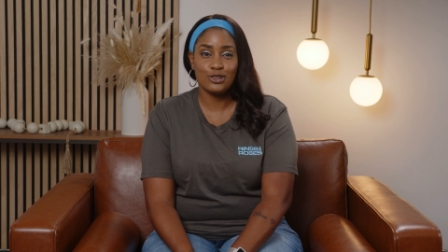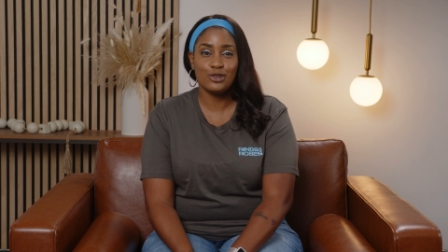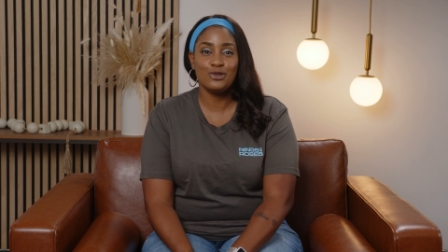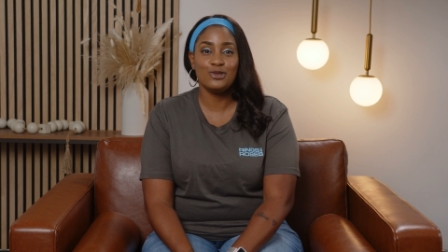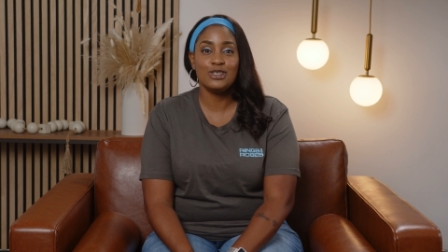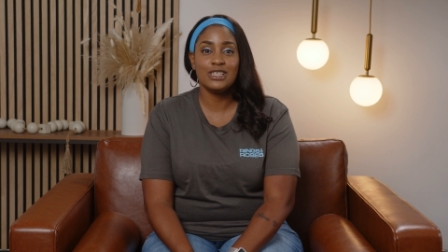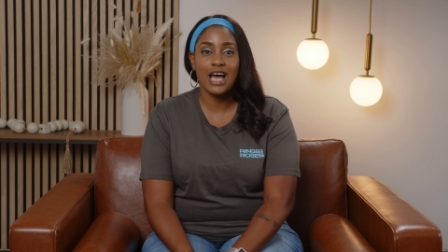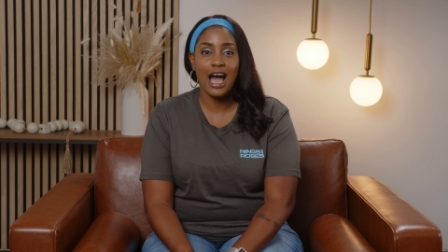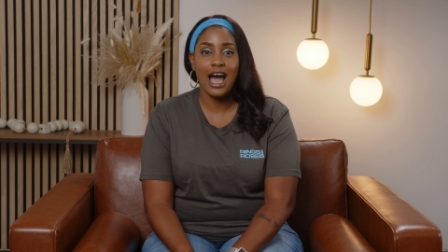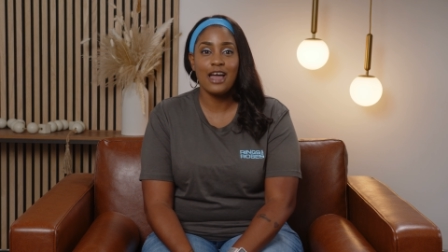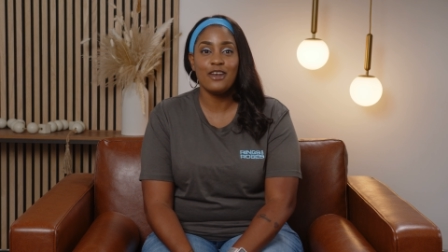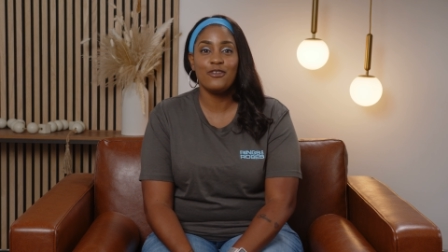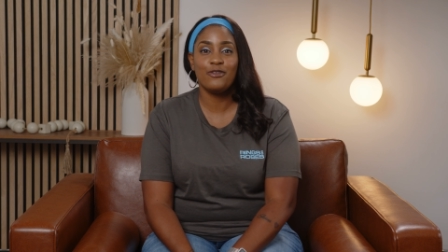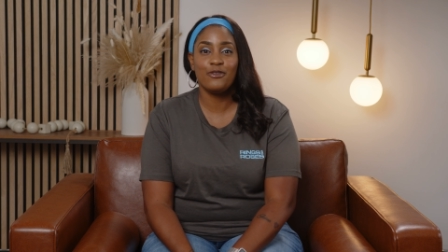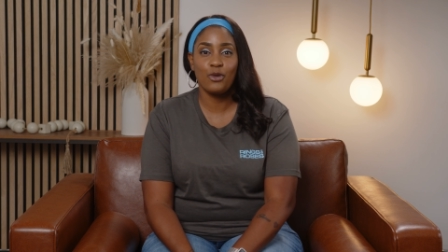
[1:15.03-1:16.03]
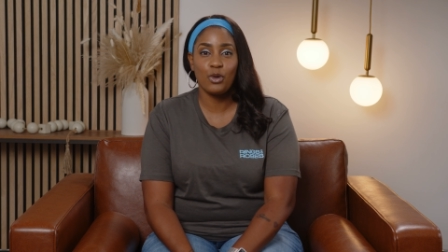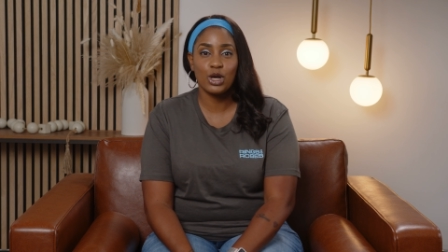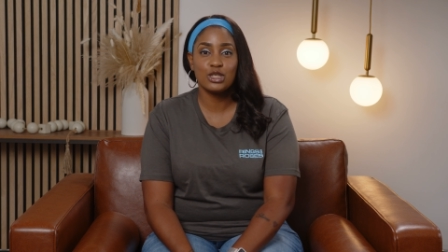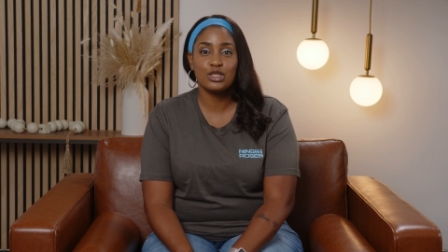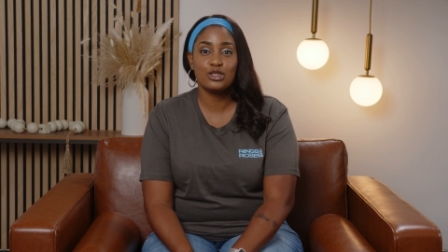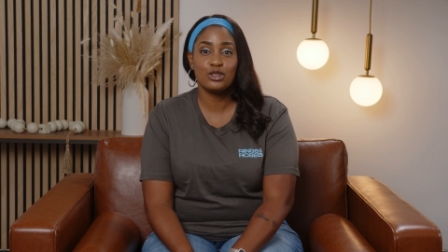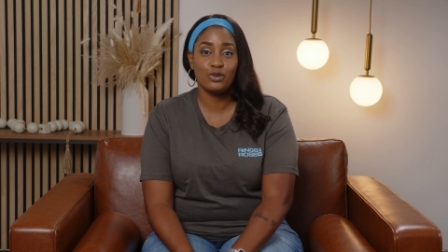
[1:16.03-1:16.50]
Do not
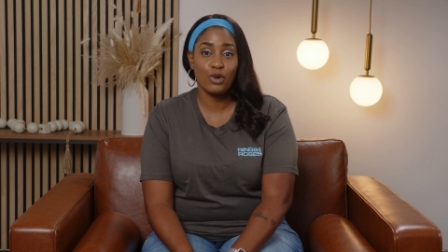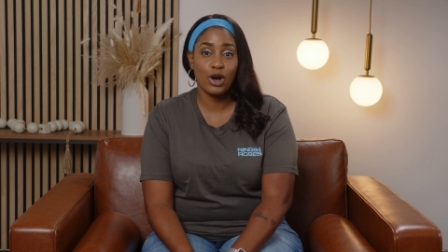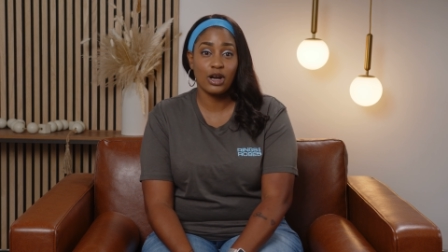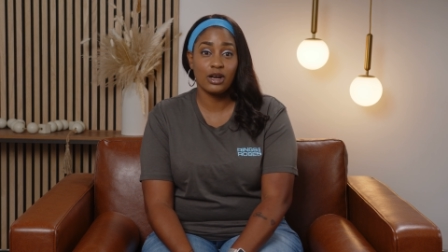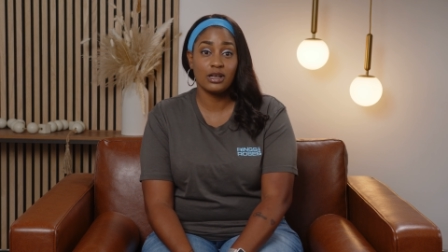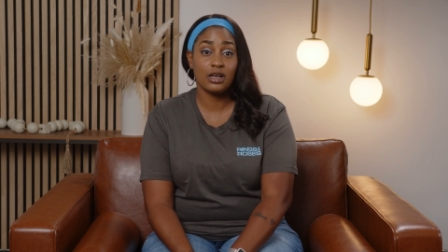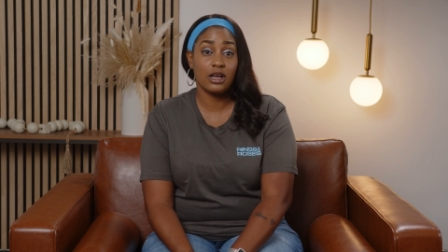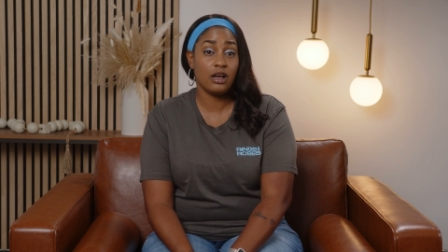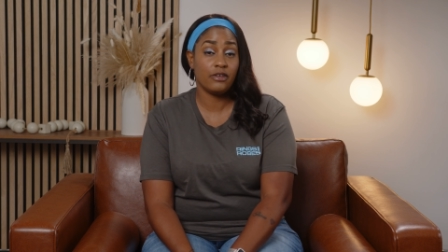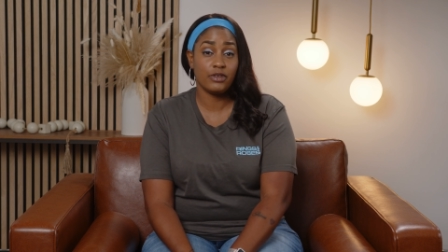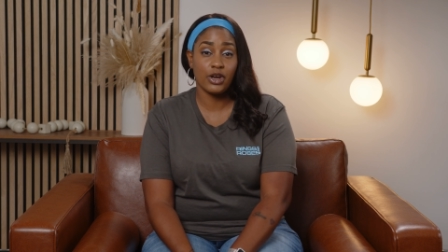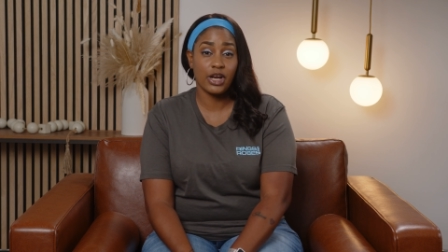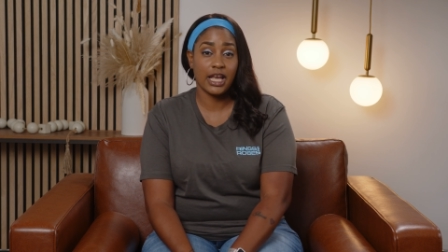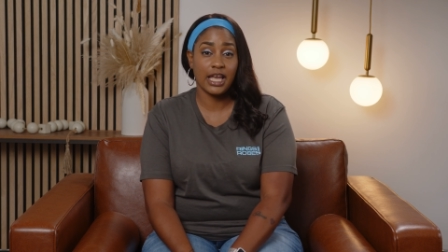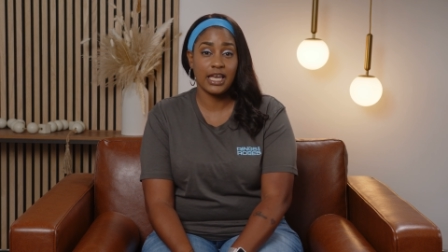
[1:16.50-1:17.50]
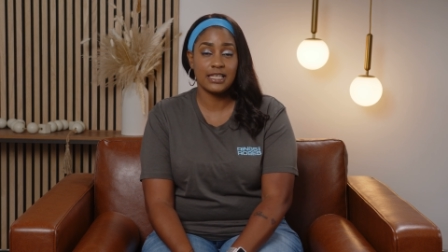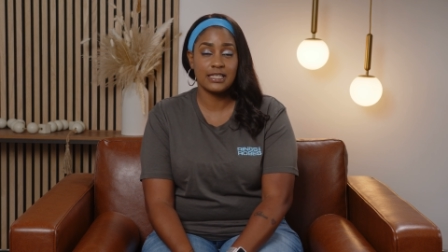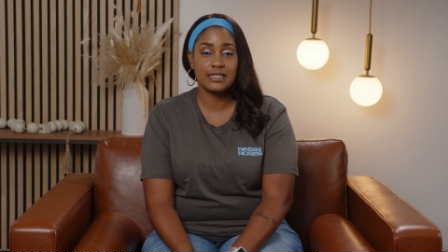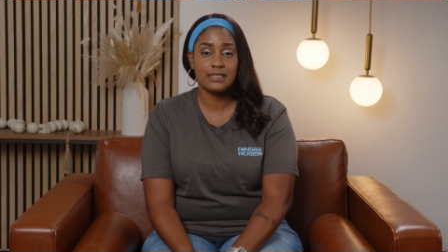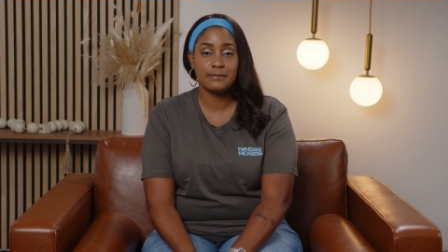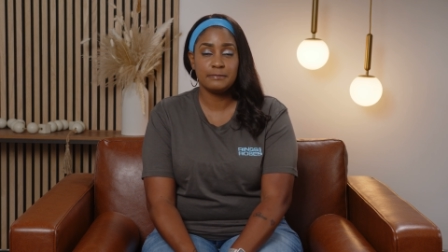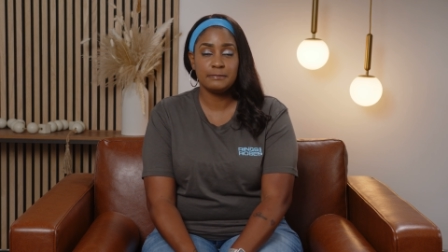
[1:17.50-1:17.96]
force the work of your
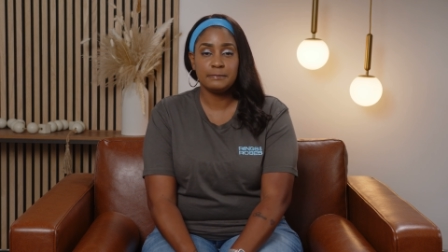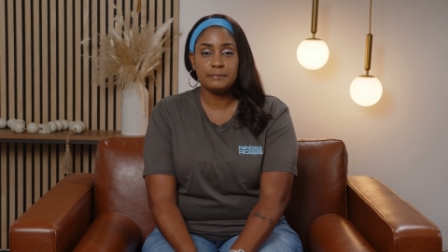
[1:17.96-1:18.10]
hands.